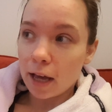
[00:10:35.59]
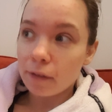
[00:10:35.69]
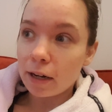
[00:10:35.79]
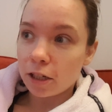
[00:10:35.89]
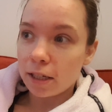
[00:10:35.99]
I
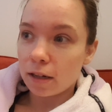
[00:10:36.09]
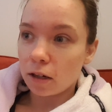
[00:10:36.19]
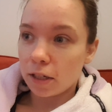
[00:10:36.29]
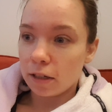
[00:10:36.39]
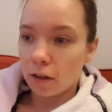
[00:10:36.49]
haven't actually
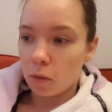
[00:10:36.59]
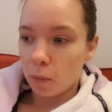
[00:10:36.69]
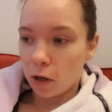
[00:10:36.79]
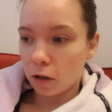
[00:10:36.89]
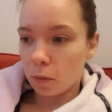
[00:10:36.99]
started another
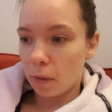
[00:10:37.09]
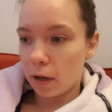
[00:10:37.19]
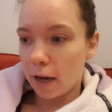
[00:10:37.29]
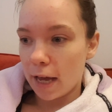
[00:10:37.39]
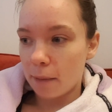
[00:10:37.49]
book, but
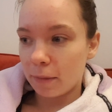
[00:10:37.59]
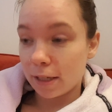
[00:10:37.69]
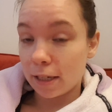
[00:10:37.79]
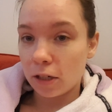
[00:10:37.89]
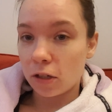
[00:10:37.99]
I am
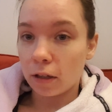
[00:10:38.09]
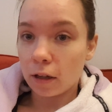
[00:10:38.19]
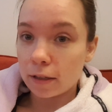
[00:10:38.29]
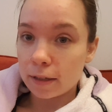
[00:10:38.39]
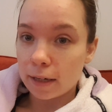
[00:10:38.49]
listening to The
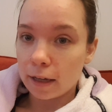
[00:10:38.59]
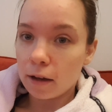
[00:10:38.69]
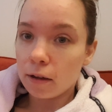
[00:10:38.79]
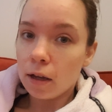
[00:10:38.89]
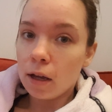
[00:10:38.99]
Gunslinger